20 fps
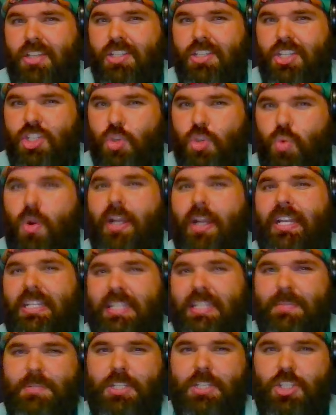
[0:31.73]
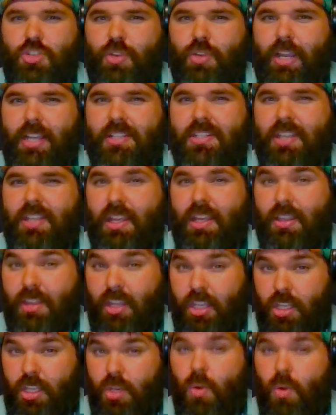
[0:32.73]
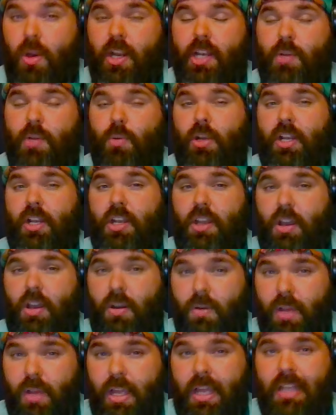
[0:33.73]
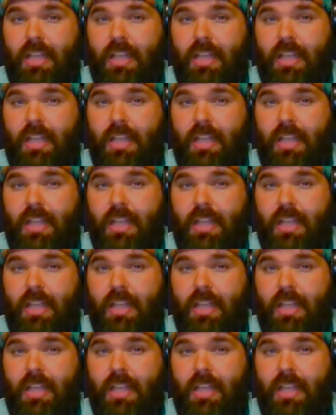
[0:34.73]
to 20 tips and tricks that you are going to want to know.